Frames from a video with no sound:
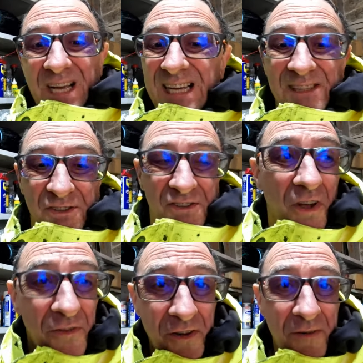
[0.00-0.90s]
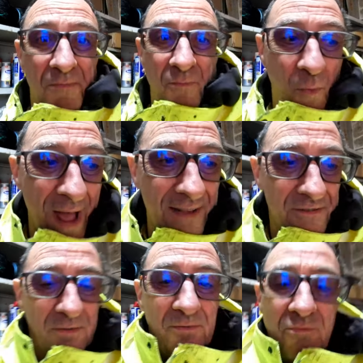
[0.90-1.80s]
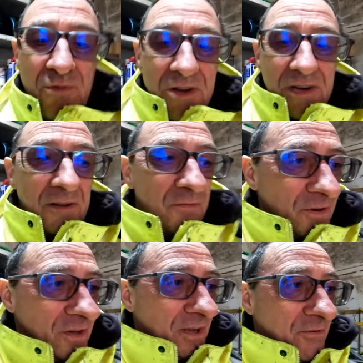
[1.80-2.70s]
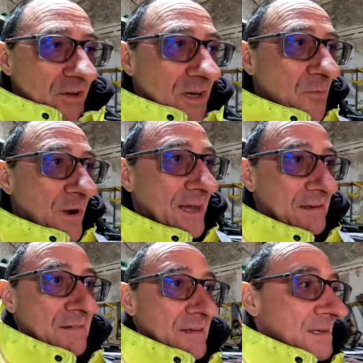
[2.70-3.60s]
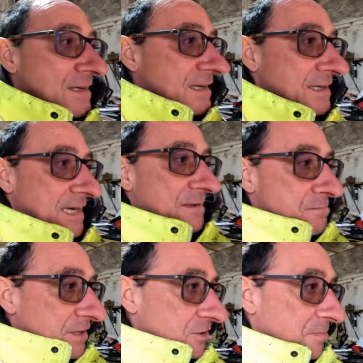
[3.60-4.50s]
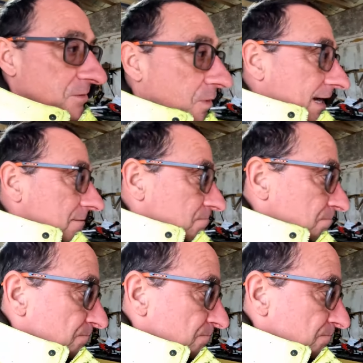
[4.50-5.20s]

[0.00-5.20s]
it's sodden wet, really really really wet, miserably wet.